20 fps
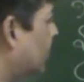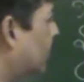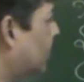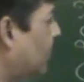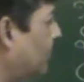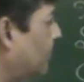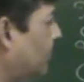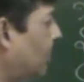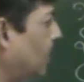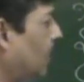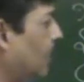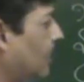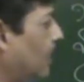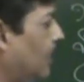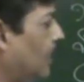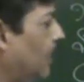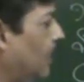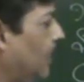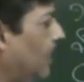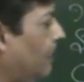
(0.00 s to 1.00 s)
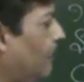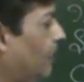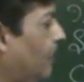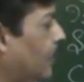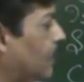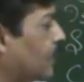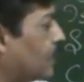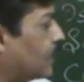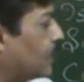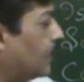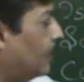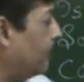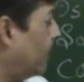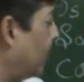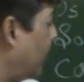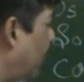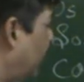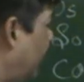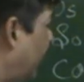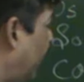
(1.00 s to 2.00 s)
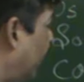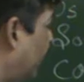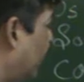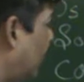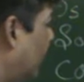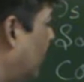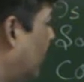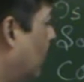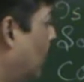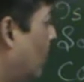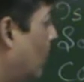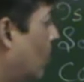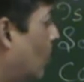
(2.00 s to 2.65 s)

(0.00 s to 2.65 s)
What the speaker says: something if some event